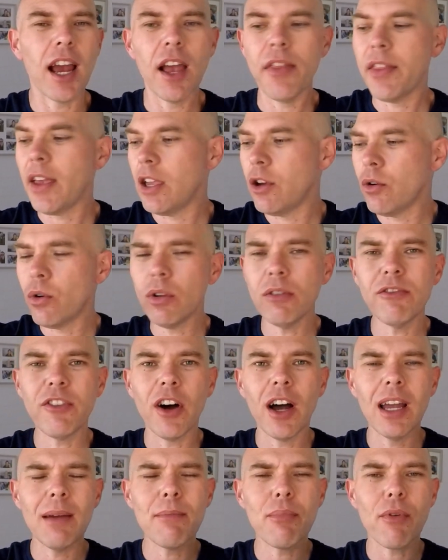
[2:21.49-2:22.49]
and they all
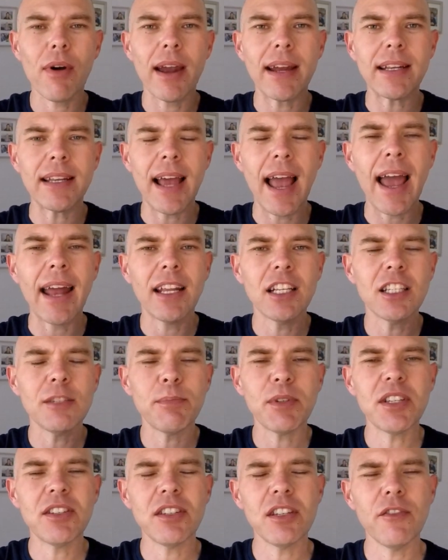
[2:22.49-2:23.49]
vibrate at a
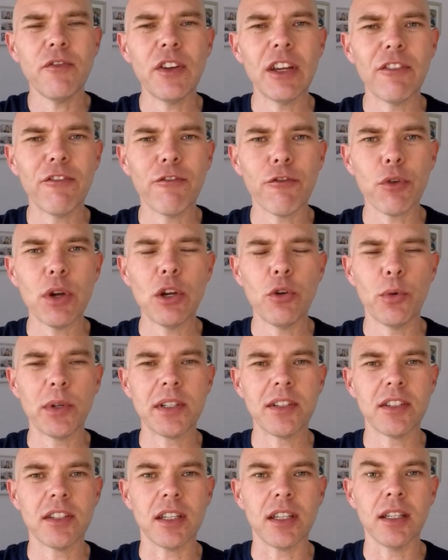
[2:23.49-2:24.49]
specific
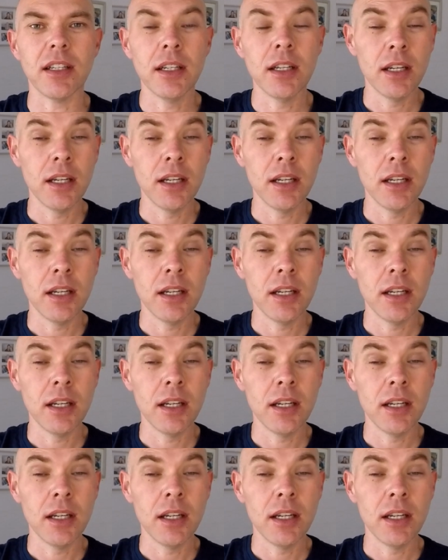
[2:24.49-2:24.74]
frequency.